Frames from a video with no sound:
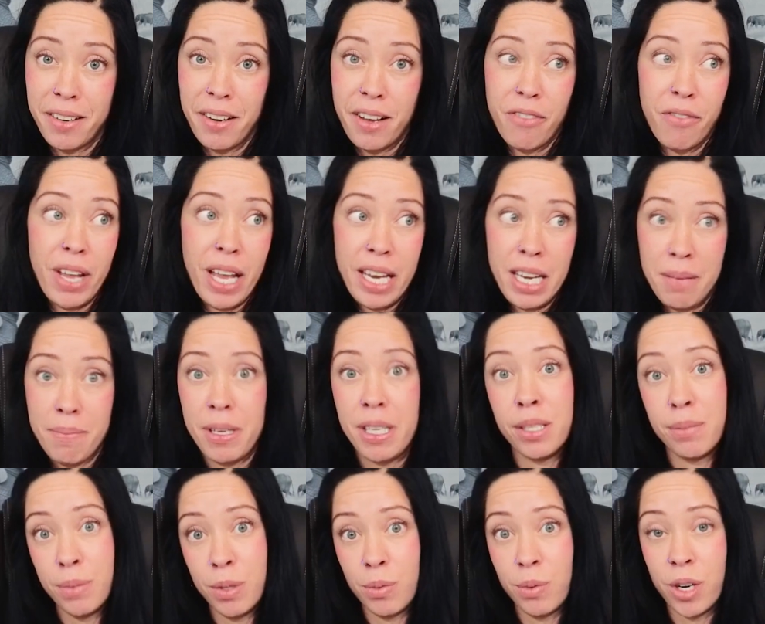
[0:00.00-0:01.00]
of any
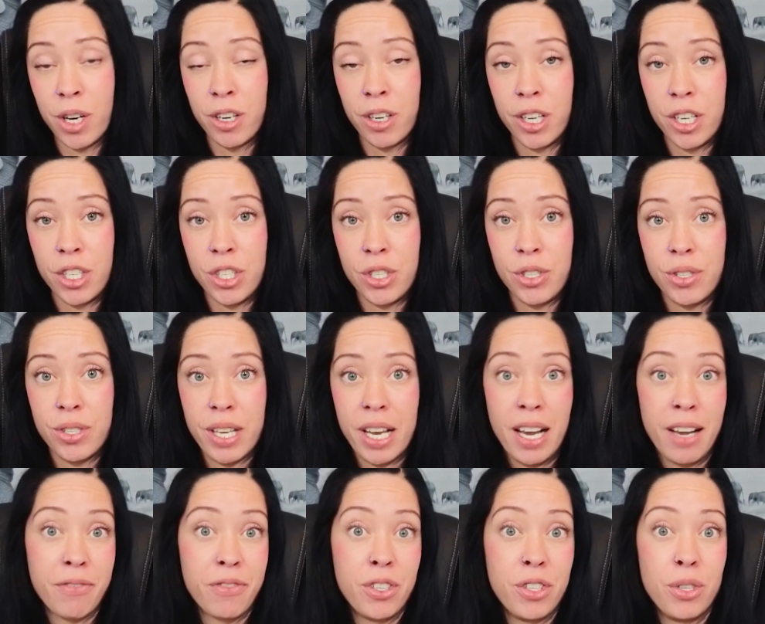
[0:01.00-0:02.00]
basement water issues
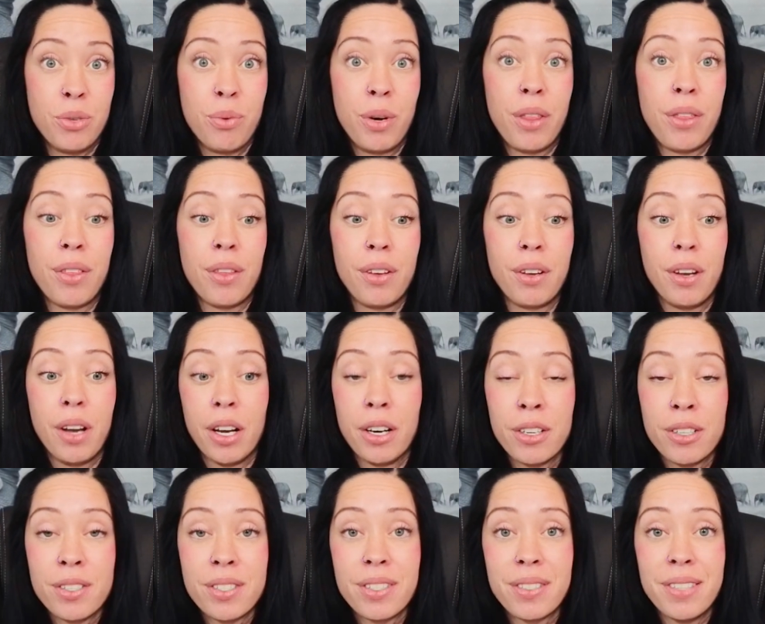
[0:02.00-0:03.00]
have to do with
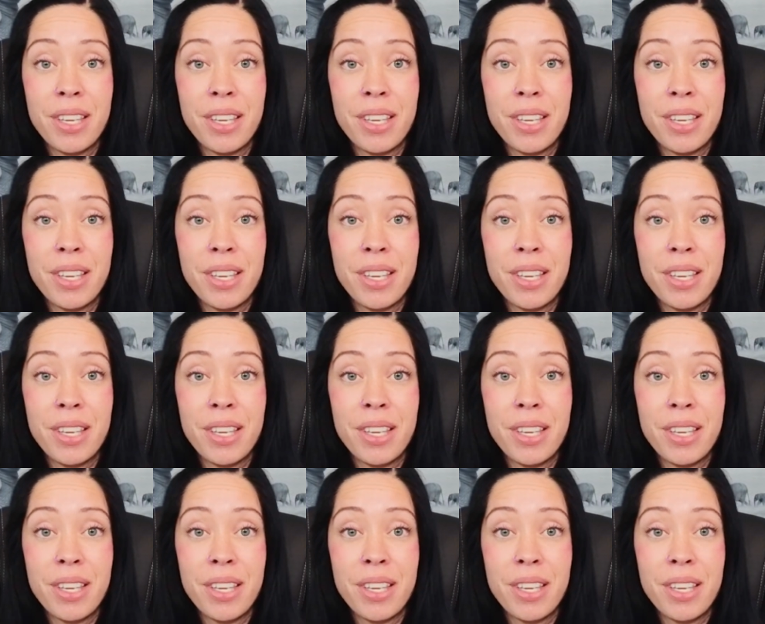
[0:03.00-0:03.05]
gutters,